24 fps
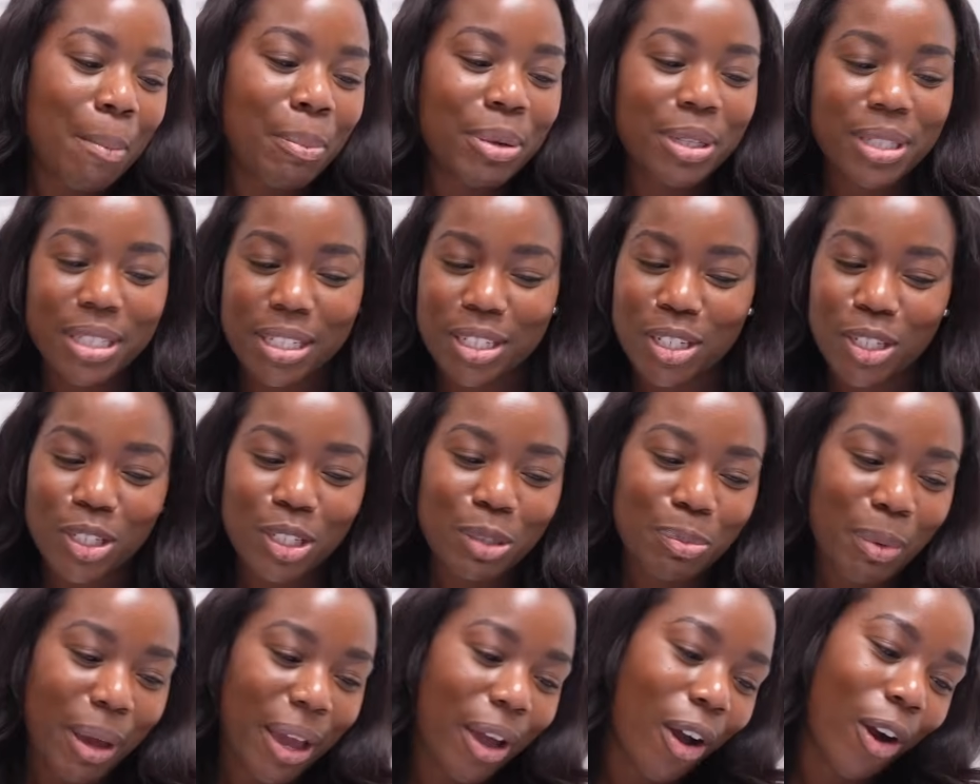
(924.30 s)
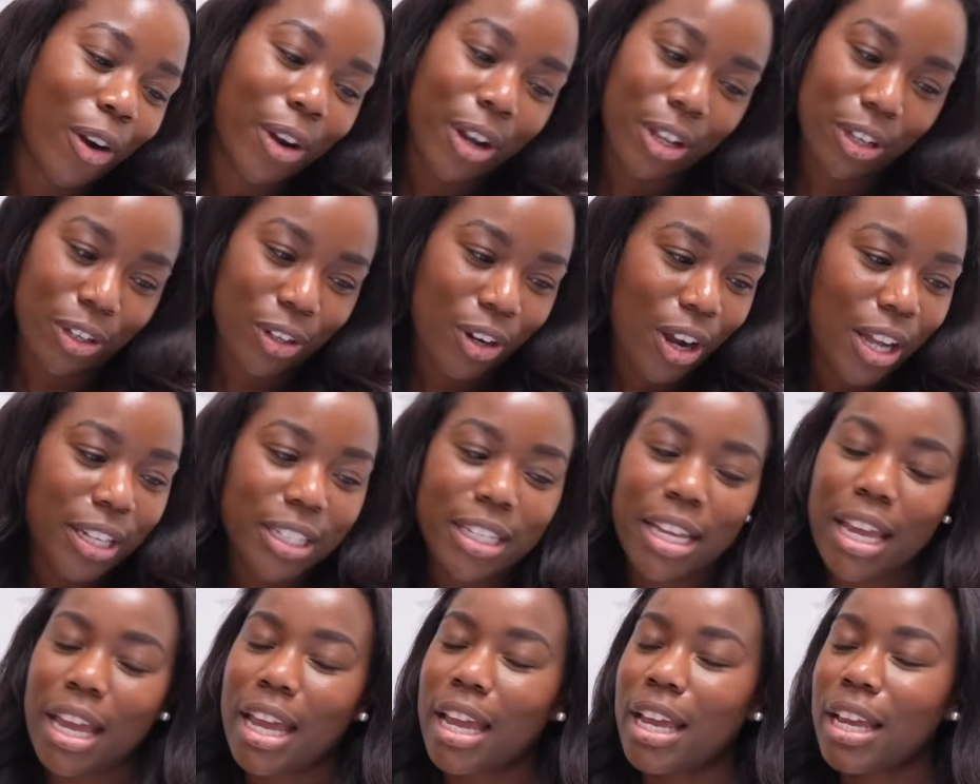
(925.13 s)
Positions by Ariana
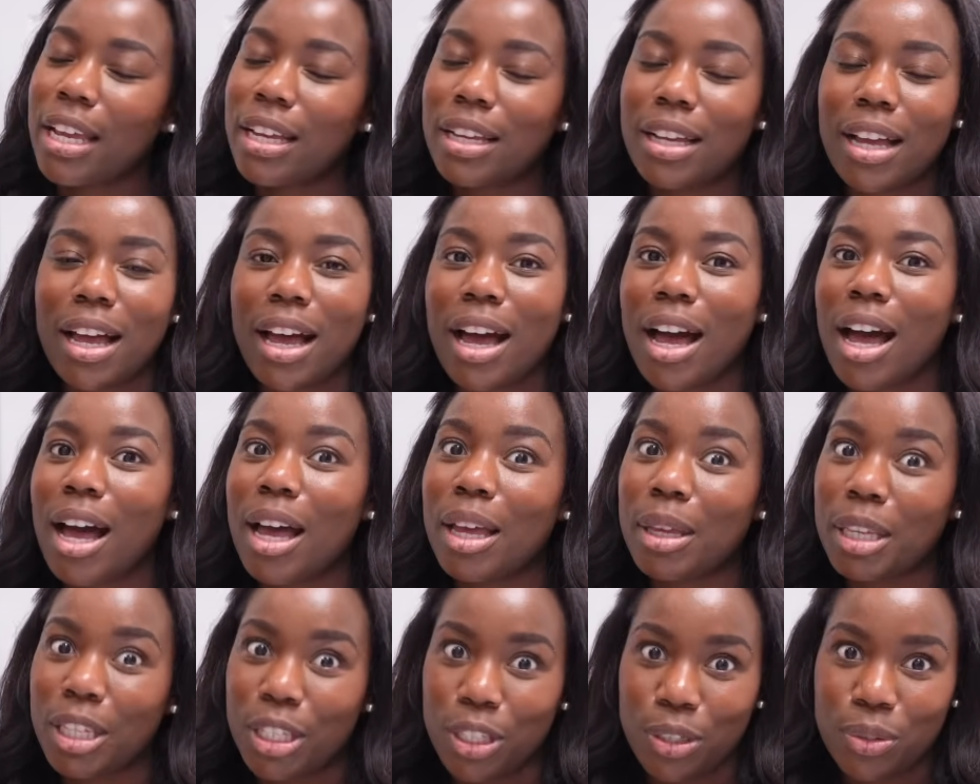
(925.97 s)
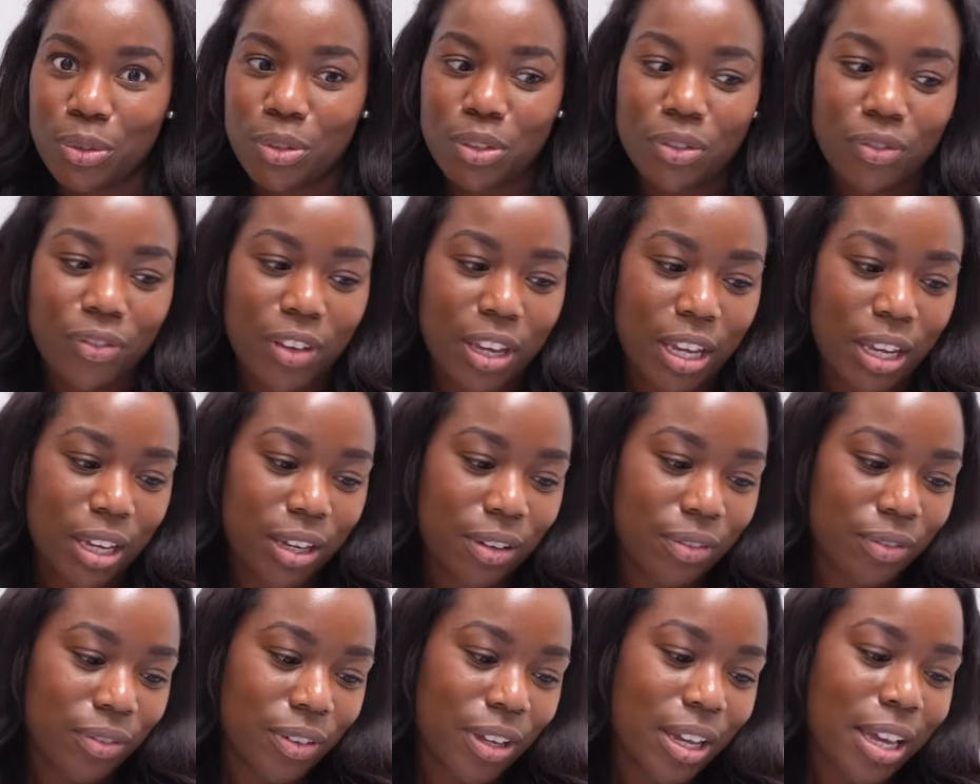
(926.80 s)
Grande, a huge
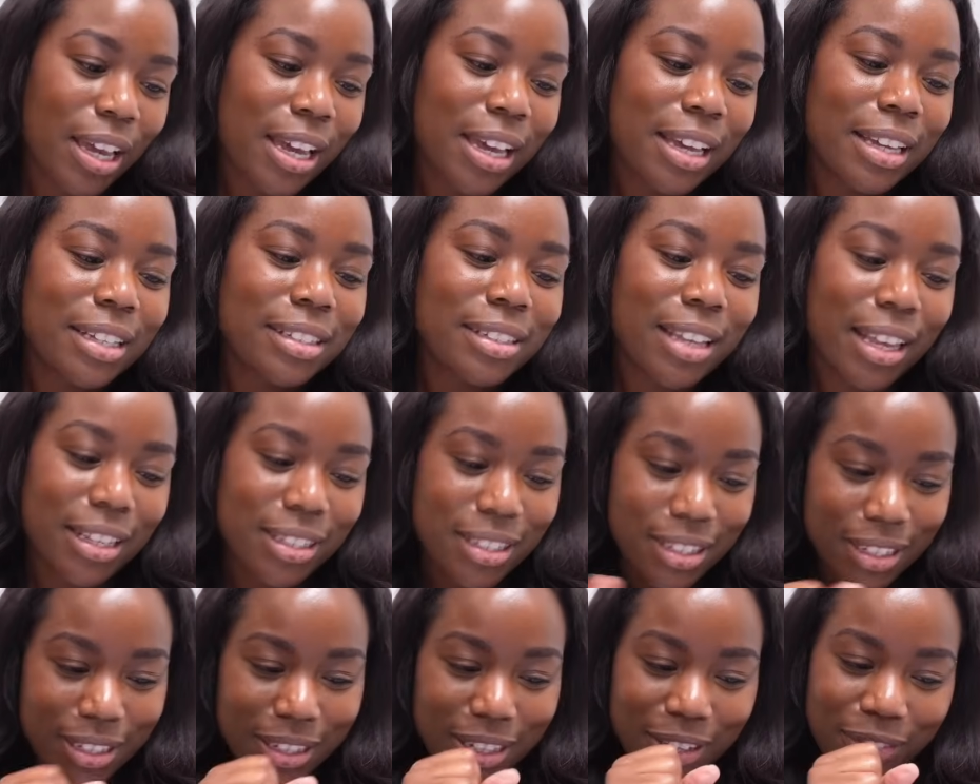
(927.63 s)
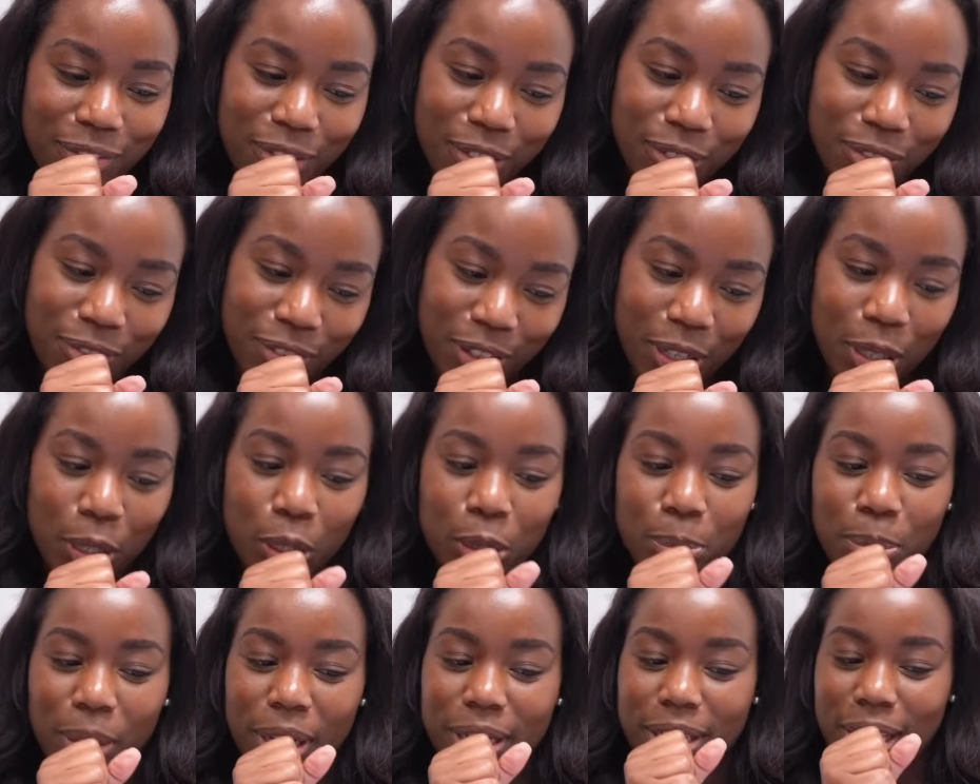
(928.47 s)
fave. Destiny
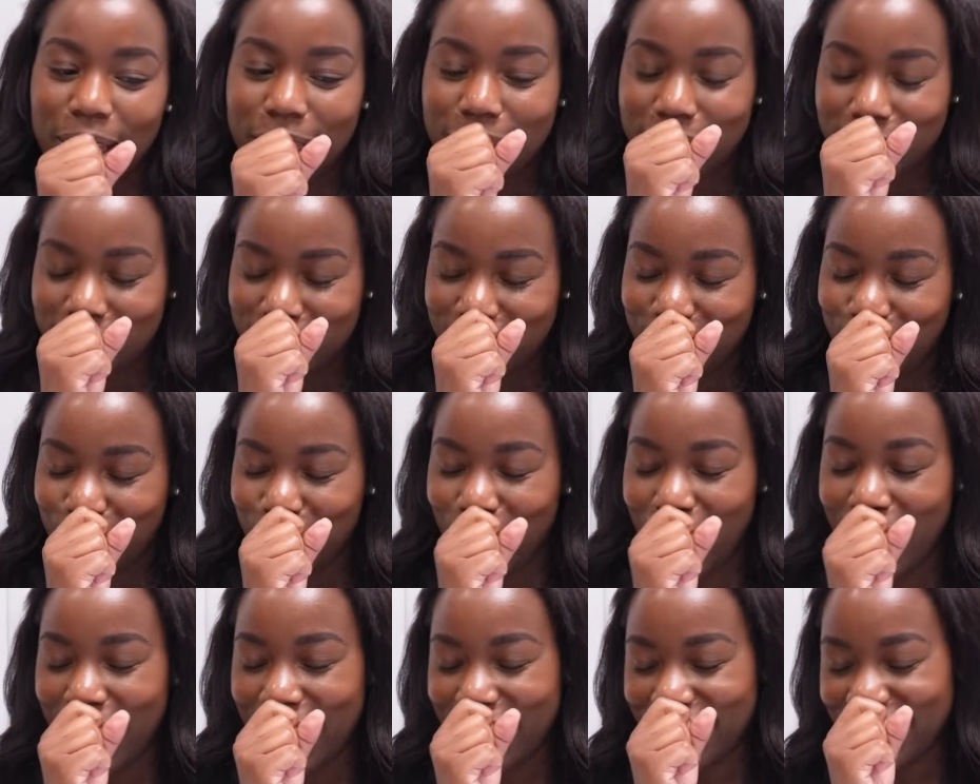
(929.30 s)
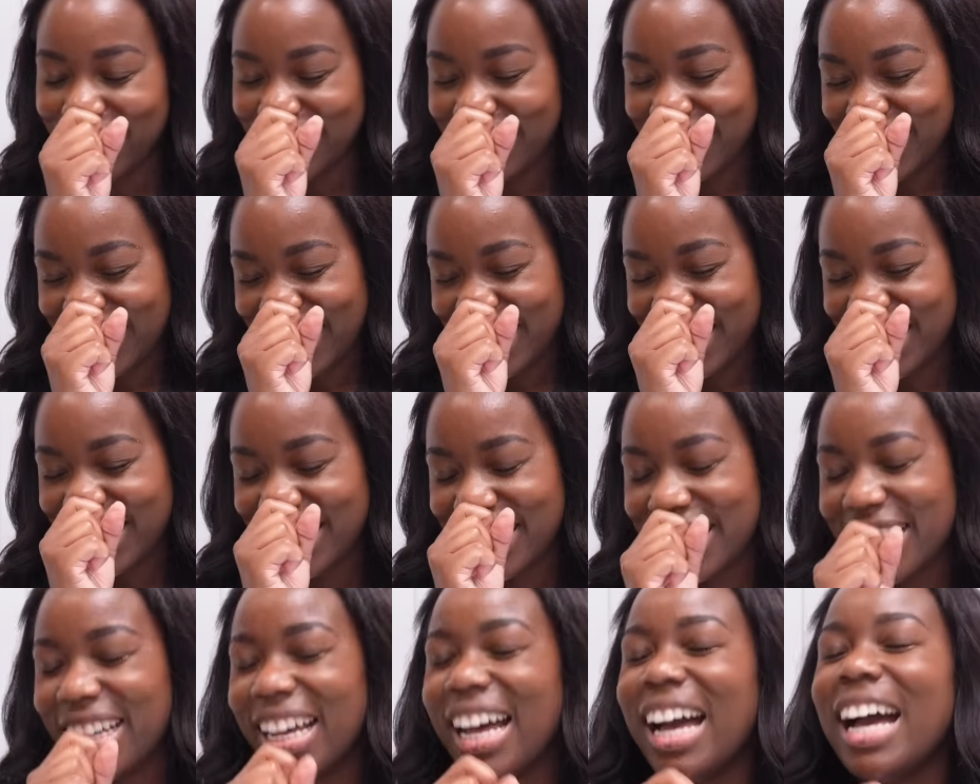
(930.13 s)
Fulfilled by Destiny's
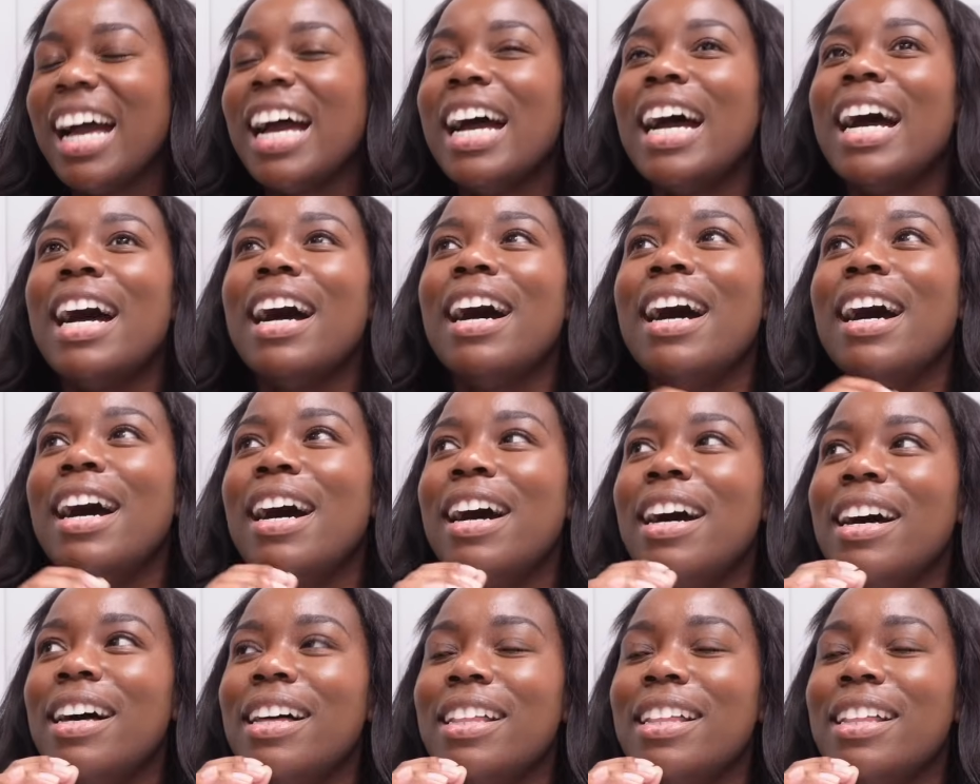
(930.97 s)
Child.